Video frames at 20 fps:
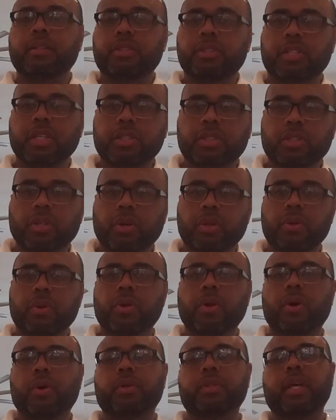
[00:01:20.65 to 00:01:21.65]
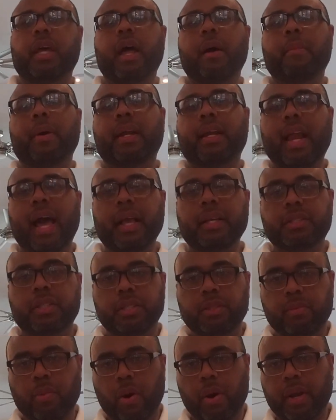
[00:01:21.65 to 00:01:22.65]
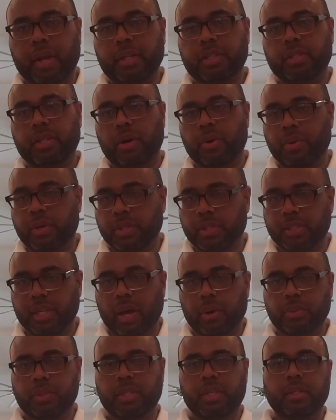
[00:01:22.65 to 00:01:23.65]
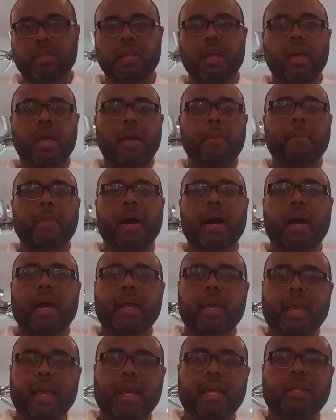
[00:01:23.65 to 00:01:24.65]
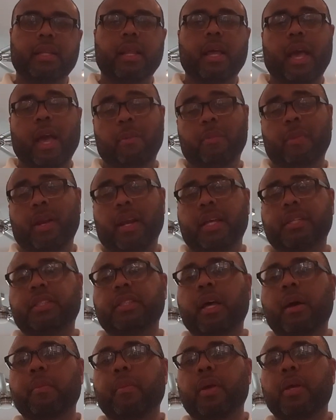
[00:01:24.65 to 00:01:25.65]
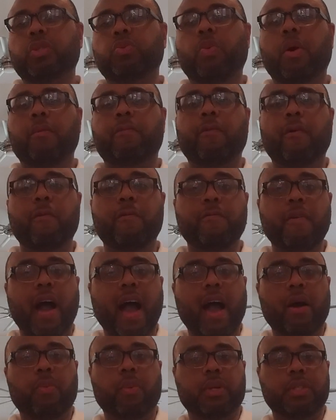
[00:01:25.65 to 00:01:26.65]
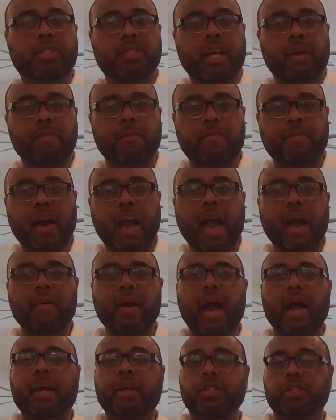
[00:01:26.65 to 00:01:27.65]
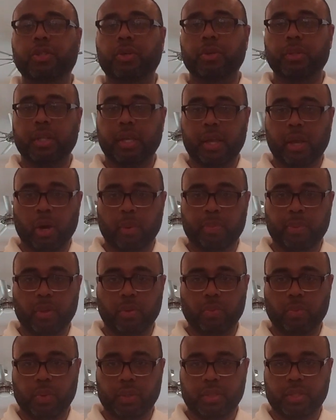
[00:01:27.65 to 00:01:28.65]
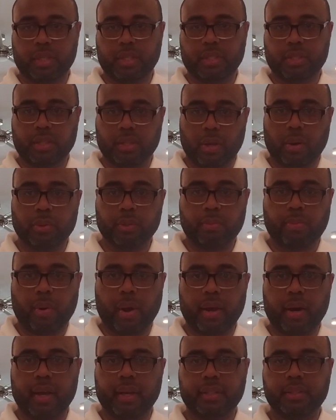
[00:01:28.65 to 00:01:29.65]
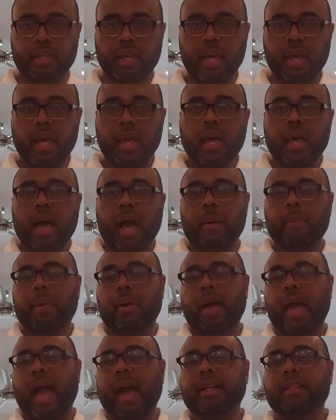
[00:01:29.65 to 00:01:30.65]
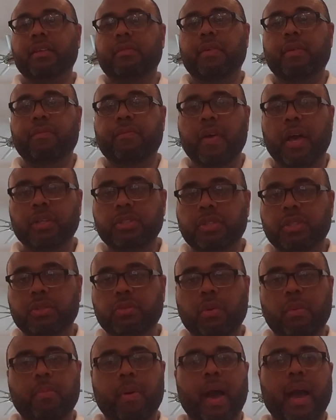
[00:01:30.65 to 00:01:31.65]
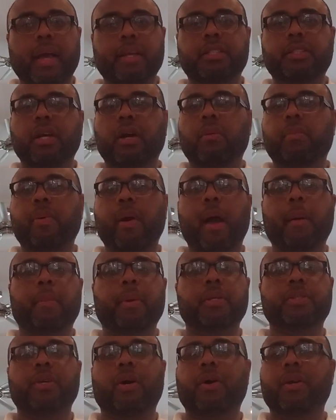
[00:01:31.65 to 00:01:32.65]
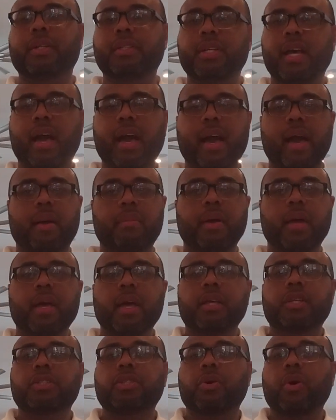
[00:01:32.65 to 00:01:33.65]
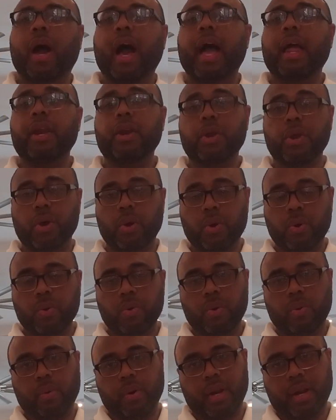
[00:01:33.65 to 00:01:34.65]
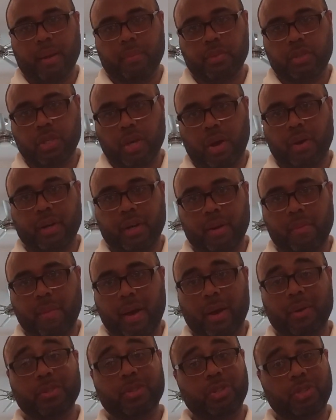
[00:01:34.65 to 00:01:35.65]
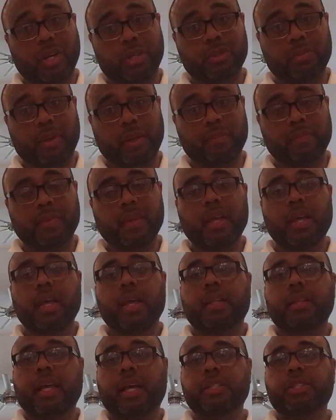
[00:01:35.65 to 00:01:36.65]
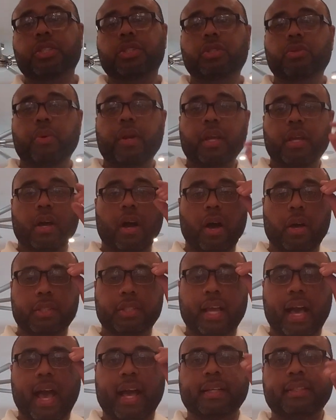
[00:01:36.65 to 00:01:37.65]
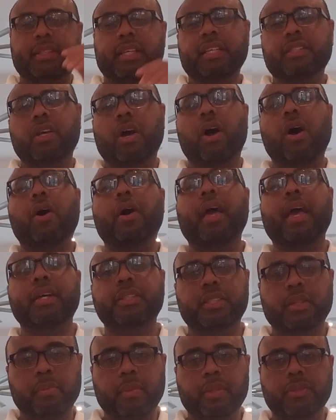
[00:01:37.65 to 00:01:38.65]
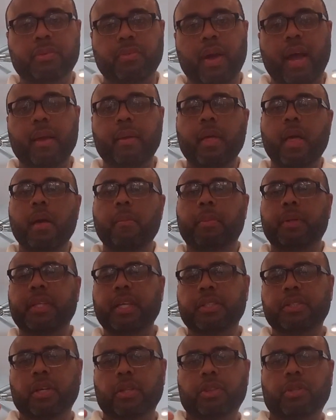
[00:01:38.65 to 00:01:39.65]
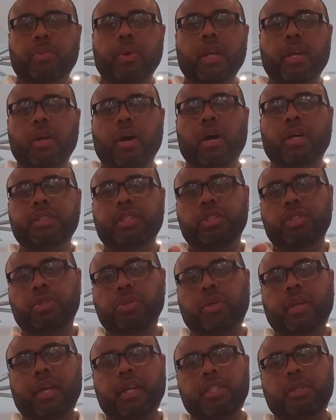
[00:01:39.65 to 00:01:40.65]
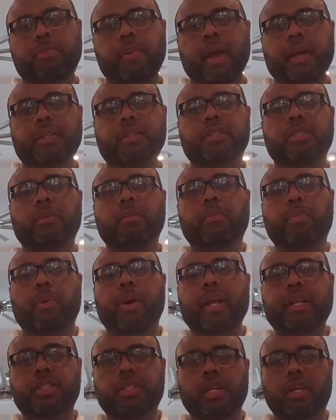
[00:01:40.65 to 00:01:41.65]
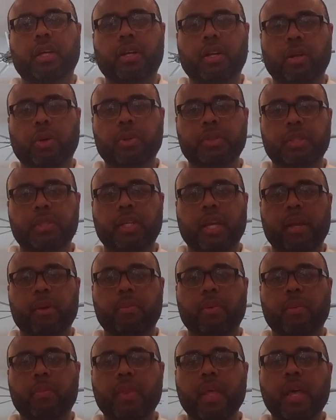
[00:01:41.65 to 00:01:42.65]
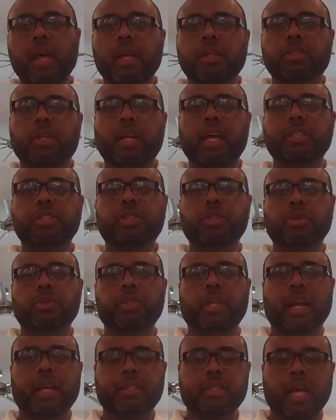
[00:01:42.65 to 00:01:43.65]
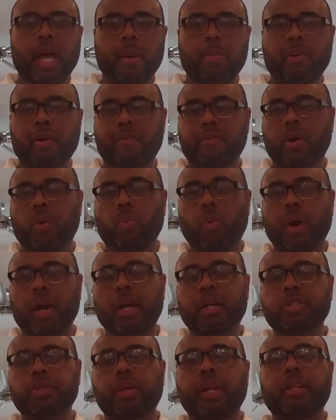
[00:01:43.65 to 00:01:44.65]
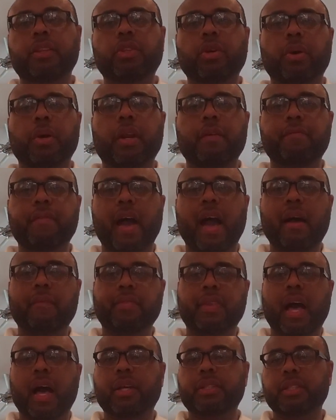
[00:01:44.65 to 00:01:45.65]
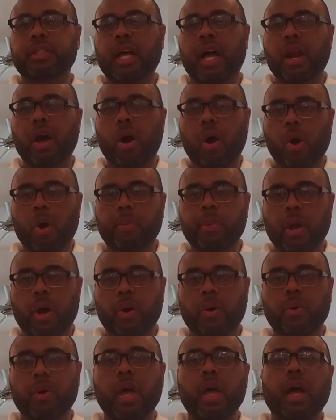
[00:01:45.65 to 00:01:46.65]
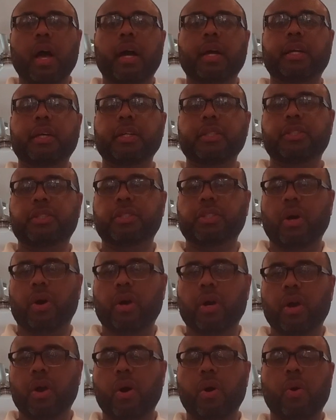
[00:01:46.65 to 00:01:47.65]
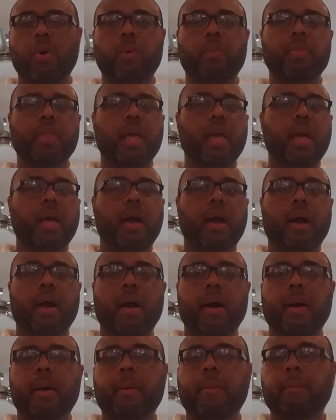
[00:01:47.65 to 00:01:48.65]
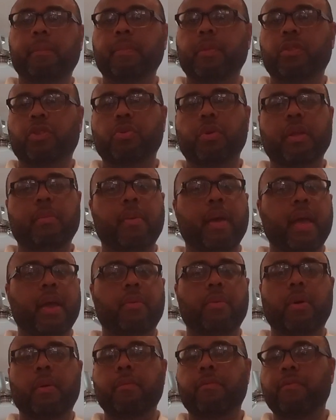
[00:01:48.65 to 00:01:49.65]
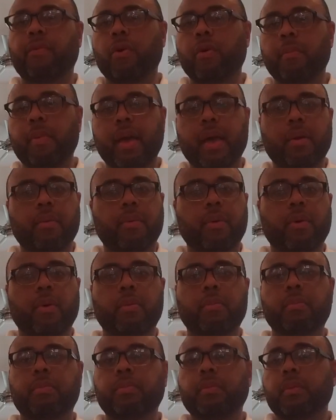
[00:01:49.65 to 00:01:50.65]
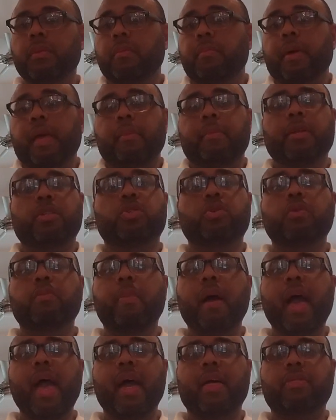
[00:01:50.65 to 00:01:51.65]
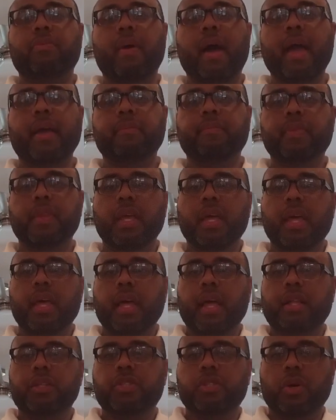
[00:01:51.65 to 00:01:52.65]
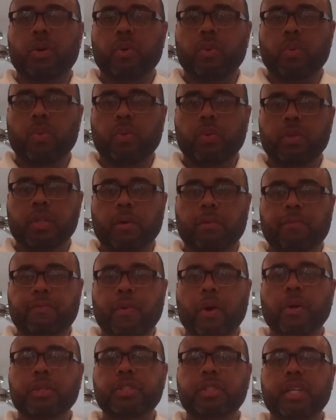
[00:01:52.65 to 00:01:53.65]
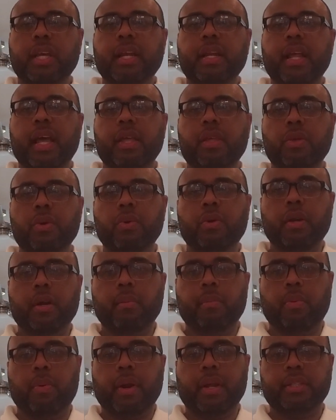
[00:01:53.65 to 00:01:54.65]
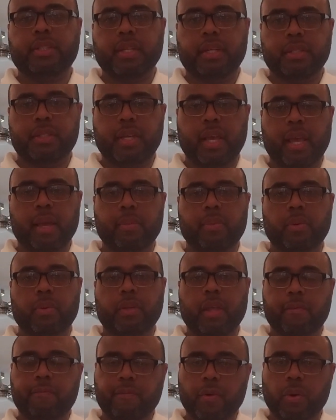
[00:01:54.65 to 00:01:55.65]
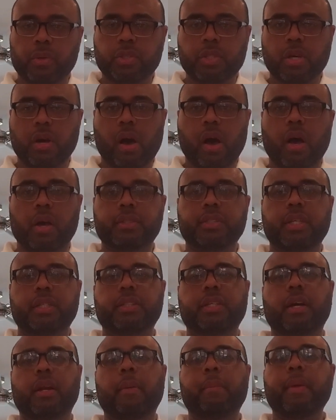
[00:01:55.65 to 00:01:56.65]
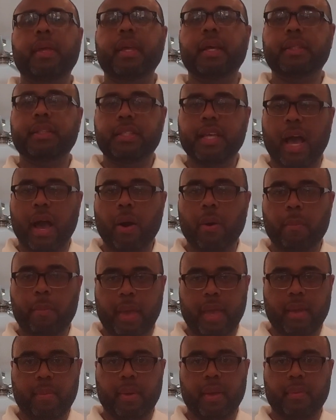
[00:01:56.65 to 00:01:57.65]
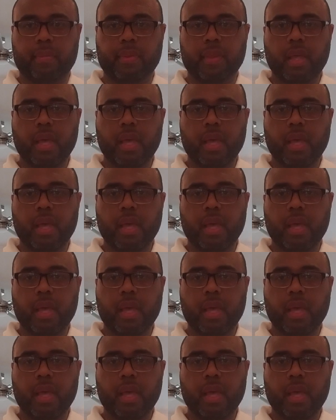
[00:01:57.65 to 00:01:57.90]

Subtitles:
Just so you know that I'm a licensed mortgage loan consultant. My NMLS number is 145175. I can certainly help you with these loan products. I'm an active investor. We buy and sell properties all the time, so I know what I'm talking about. Trust me. There's three costs, guys. These are all estimates, right? But these are three costs that you can expect to bring to the closing table. So let's use an example of a $135,000 home loan, a good starter home, 3-bedroom, 4-bedroom, maybe 2-bath, right? And so the first thing that you're going to bring to the table, that first cost, is going to be your down payment.